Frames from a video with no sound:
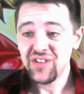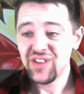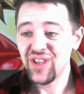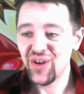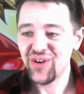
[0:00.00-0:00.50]

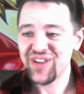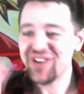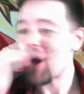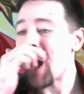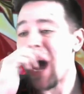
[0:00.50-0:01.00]
Literally,
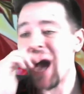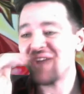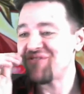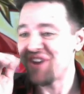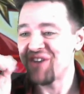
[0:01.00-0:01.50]
I have
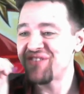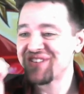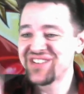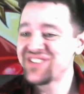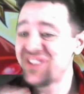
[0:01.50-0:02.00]

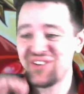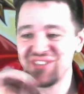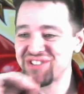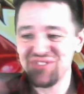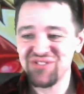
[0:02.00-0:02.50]
no. Literally
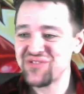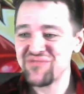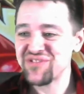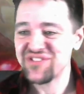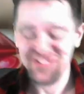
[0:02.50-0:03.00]
just
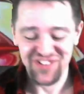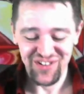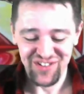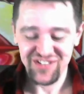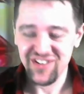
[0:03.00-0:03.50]
supers and
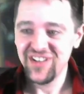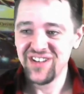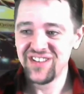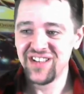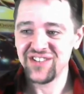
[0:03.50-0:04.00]
secrets.
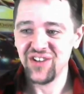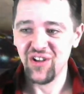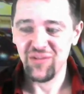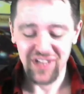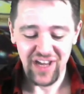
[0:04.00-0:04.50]
That's all I'm
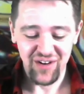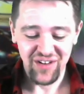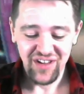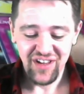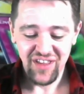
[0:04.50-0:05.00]
allowed.
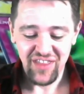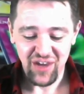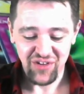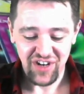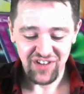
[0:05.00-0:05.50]

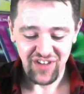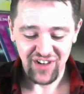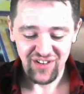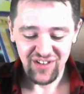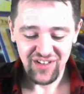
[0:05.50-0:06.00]
Thousand Eyes
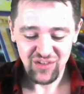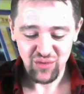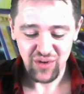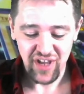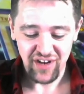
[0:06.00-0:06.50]
Idol, Twin
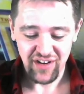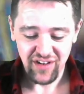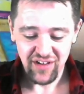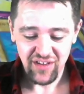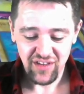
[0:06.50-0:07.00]
Headed,
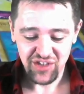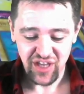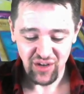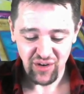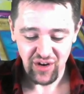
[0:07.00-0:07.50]
The
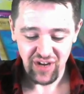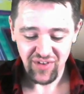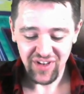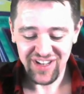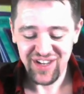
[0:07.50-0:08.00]
Shallow Grave,
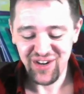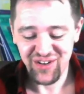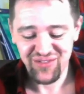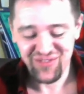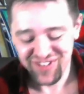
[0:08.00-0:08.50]

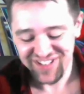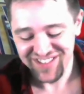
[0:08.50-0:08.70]
Gearfried.